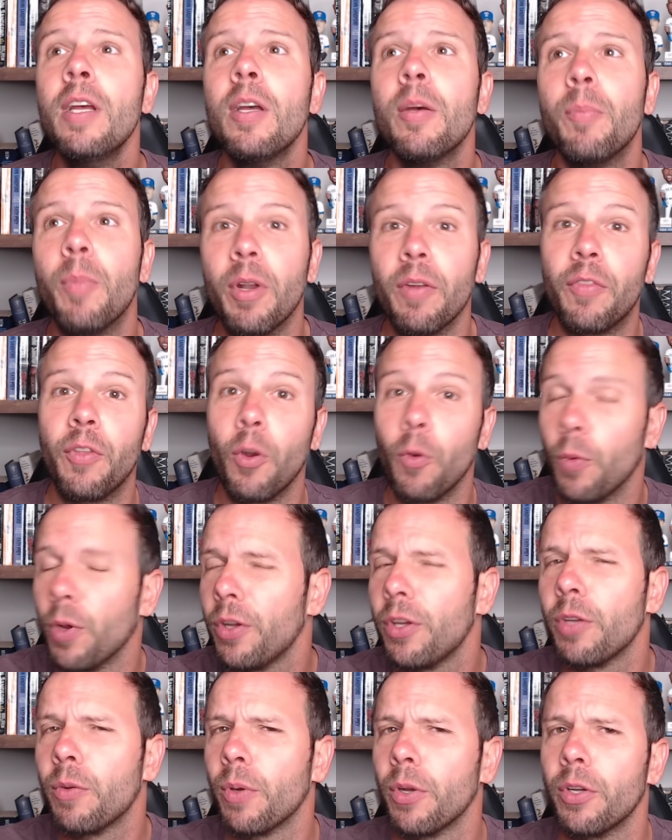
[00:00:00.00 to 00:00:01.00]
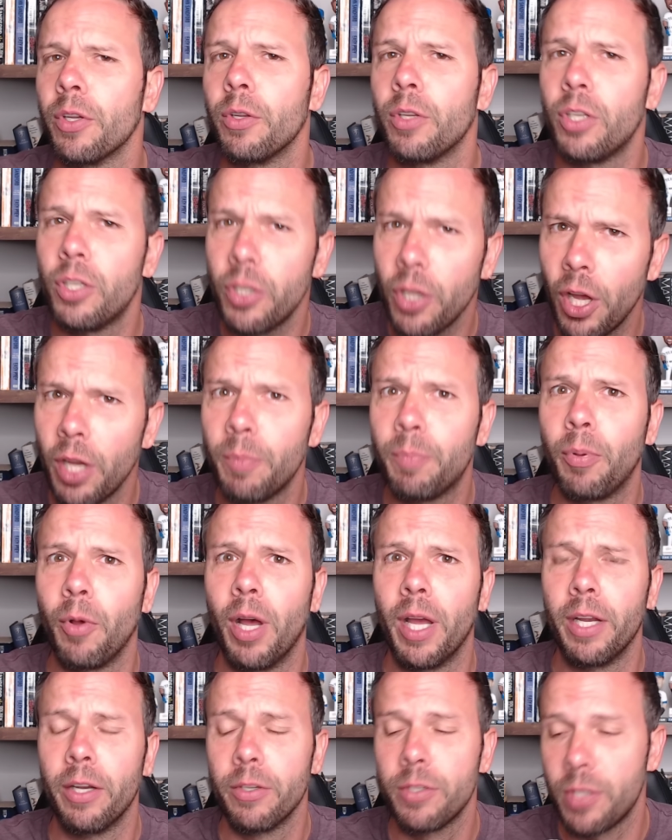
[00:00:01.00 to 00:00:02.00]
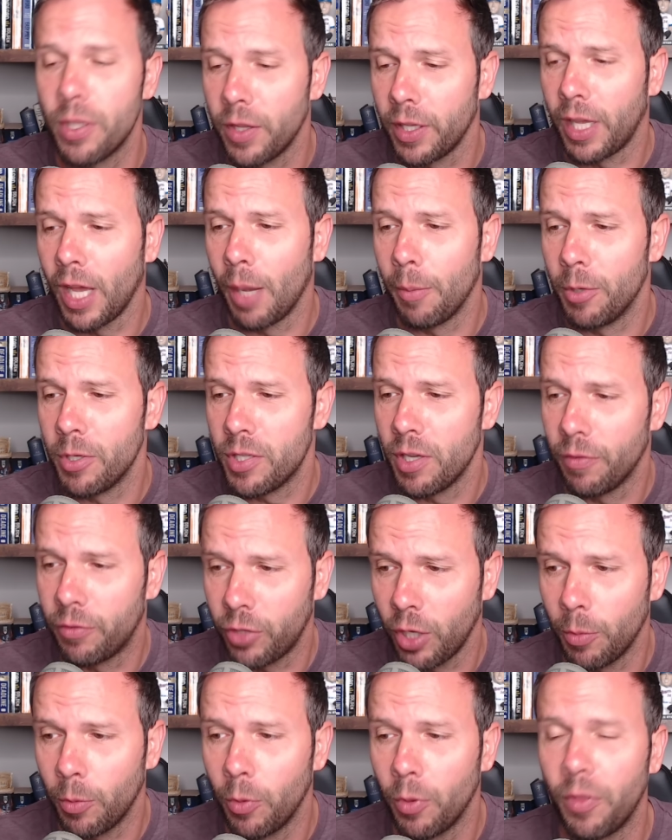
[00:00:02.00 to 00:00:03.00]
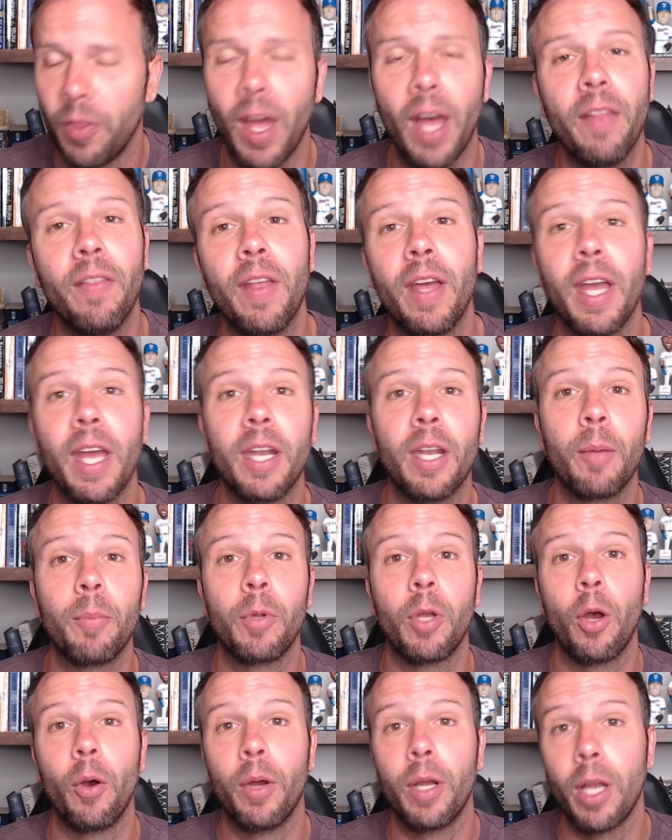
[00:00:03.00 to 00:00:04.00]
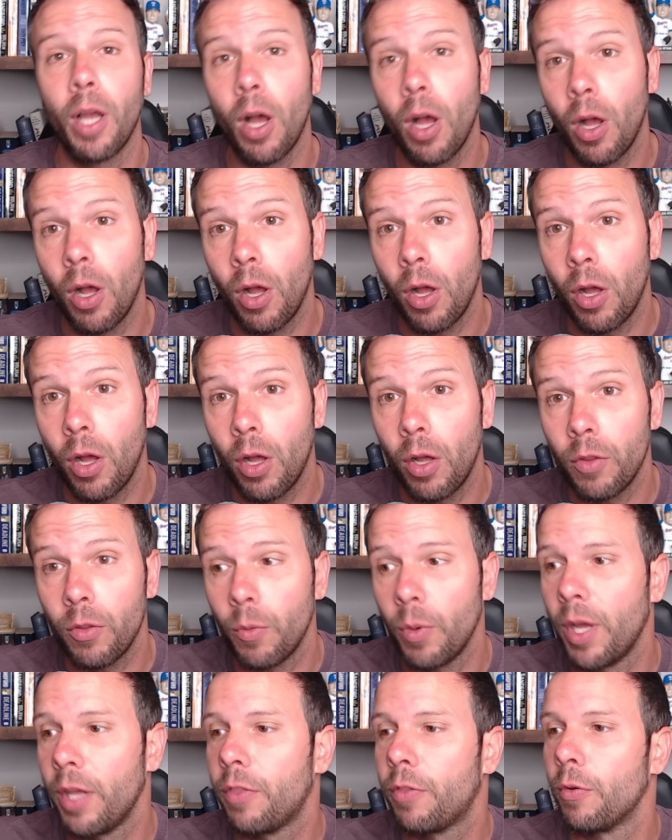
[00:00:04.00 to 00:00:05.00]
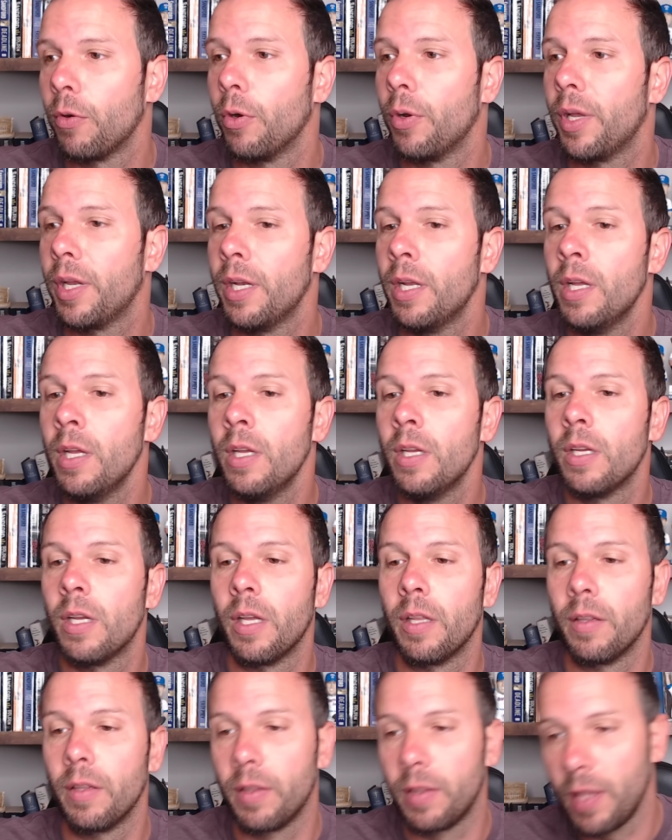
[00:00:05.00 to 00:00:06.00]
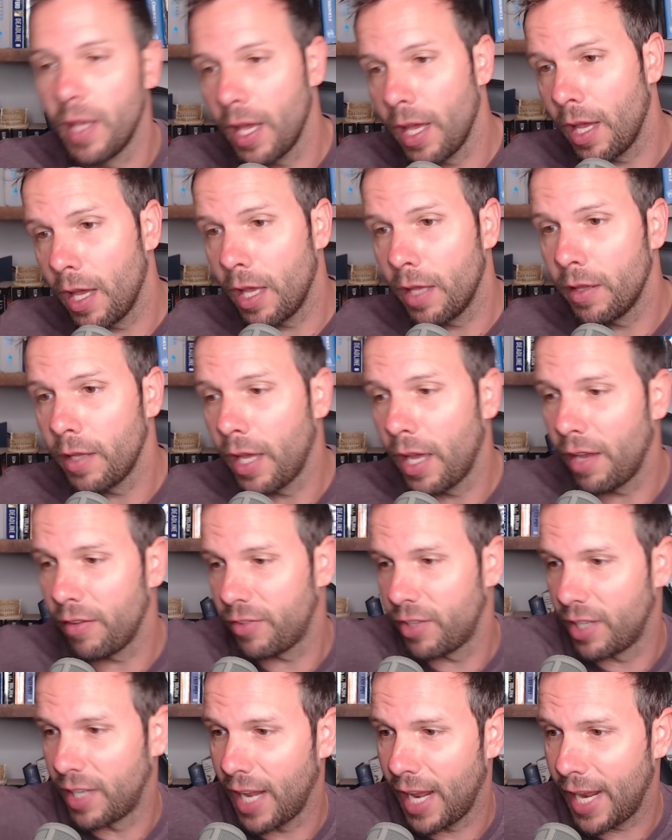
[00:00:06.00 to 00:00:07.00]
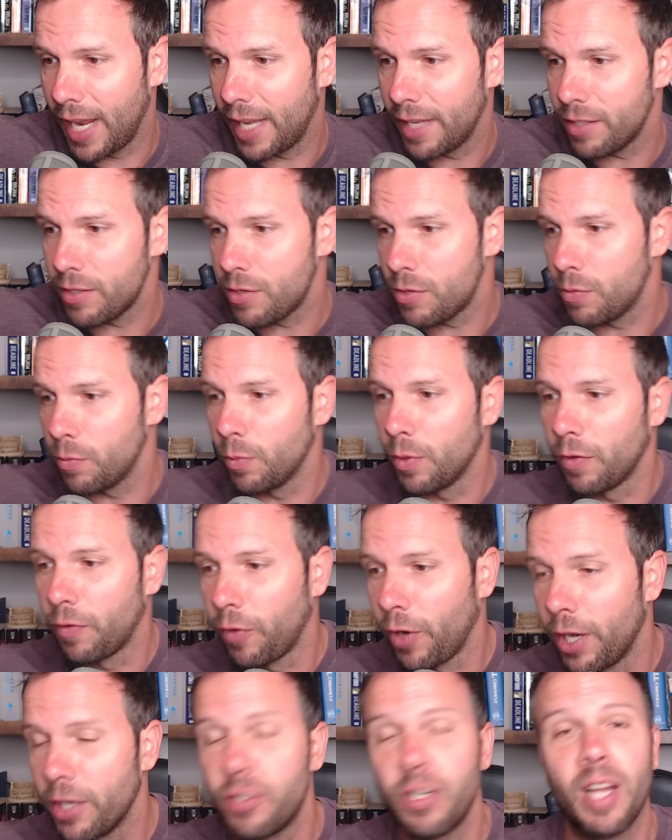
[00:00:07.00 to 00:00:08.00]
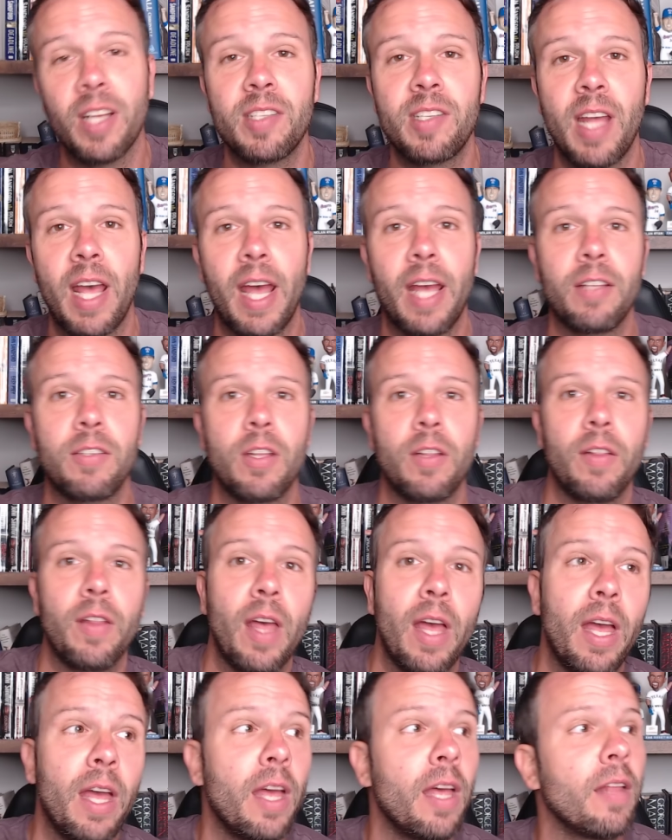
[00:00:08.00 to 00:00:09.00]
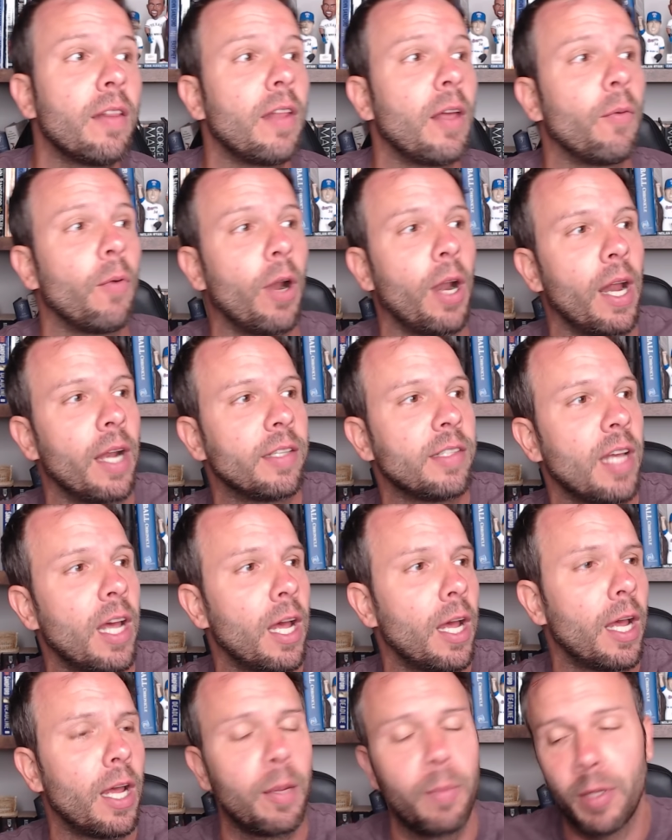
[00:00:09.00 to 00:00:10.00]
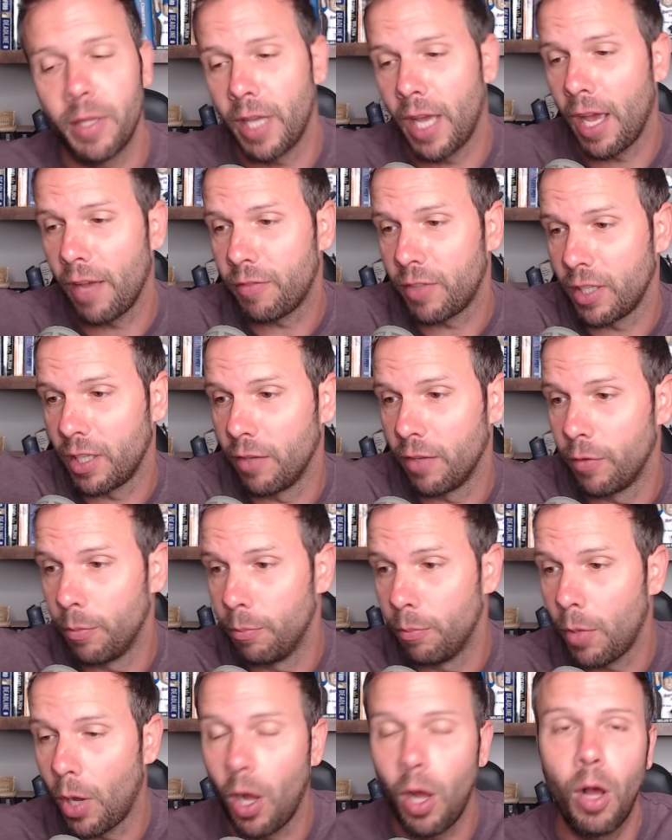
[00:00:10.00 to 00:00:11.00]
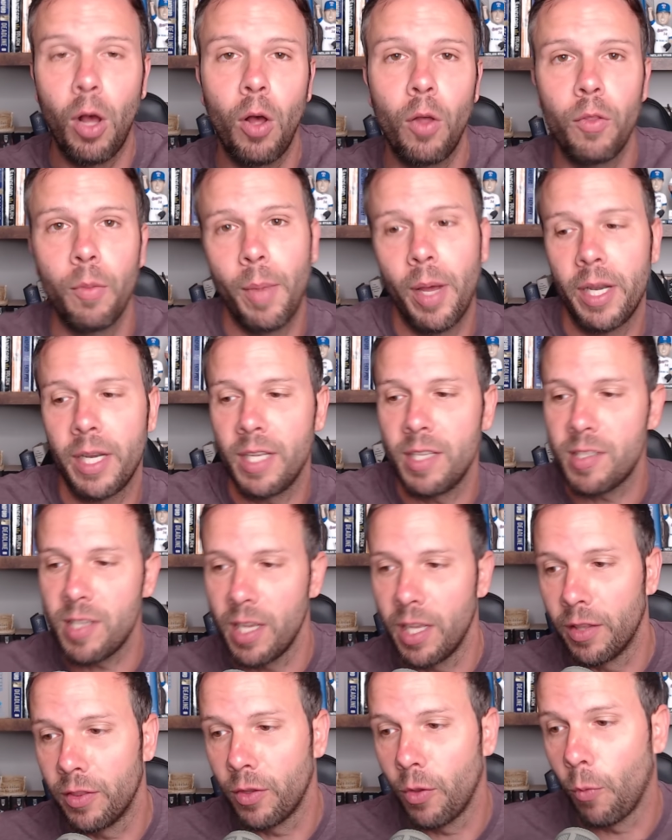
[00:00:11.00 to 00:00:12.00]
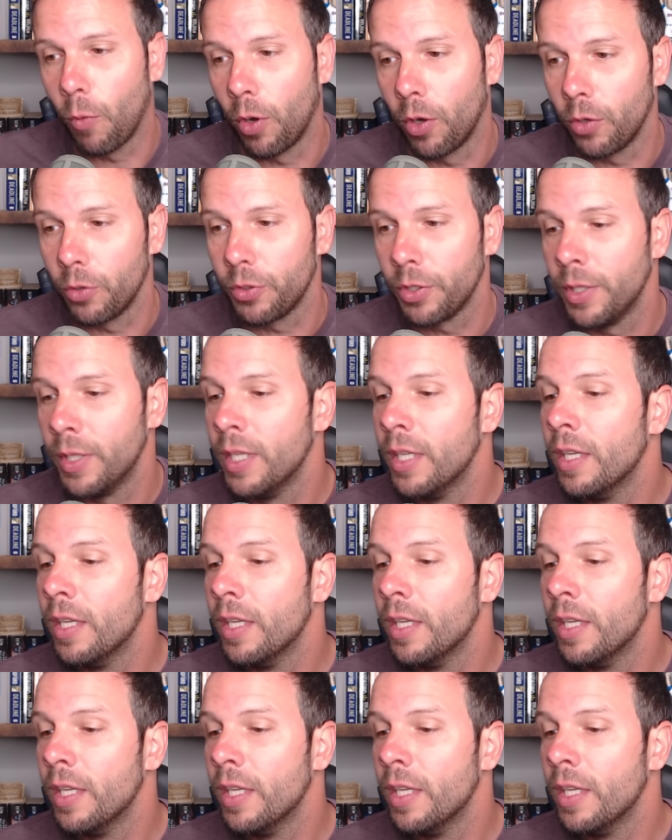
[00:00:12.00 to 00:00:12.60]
But if they're really, really good players, then the Cowboys have trouble with that and they end up going all the way through it. And then they have to dance with franchise tags, and then they run out of time and they have to give them all the monies in the world.